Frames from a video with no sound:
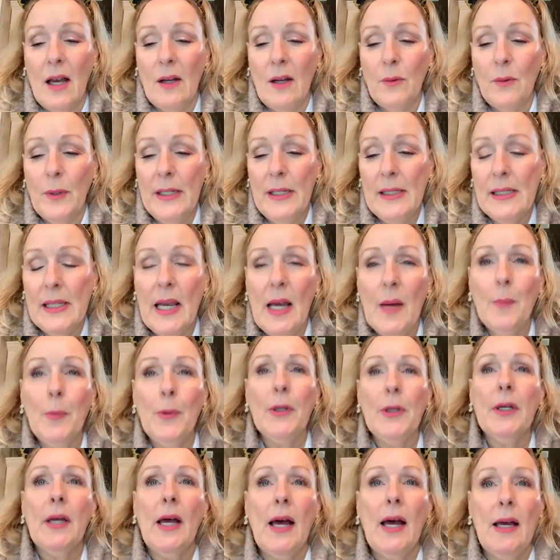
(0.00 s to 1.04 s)
Always
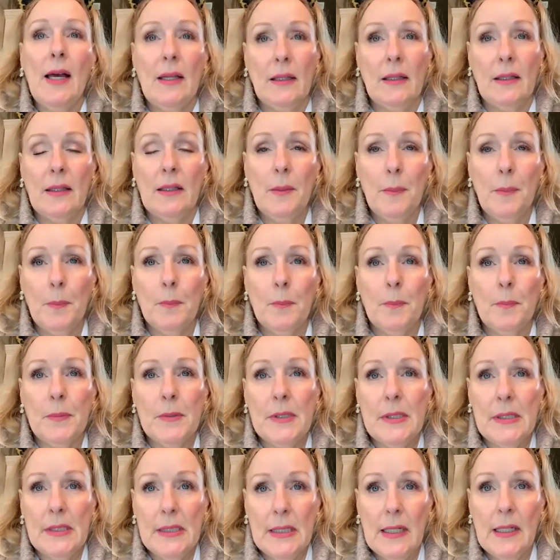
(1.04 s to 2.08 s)
Apricot
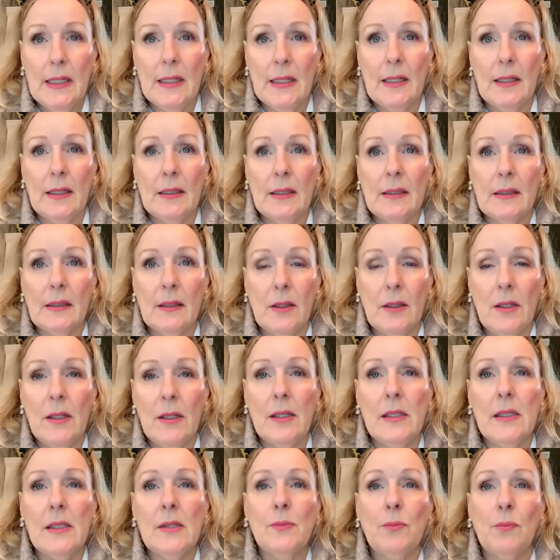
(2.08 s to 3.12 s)
lipstick
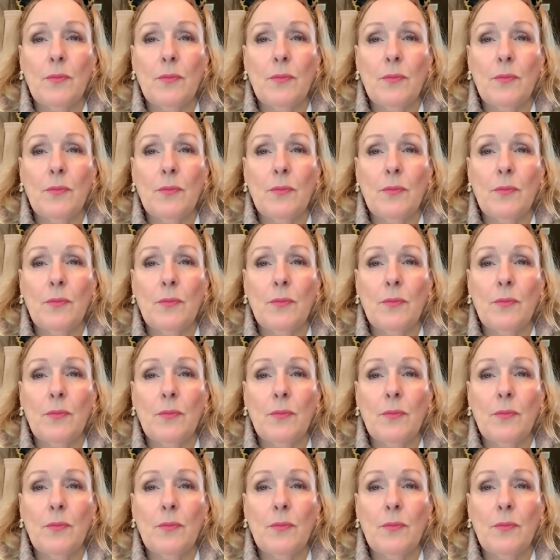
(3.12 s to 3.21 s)
looks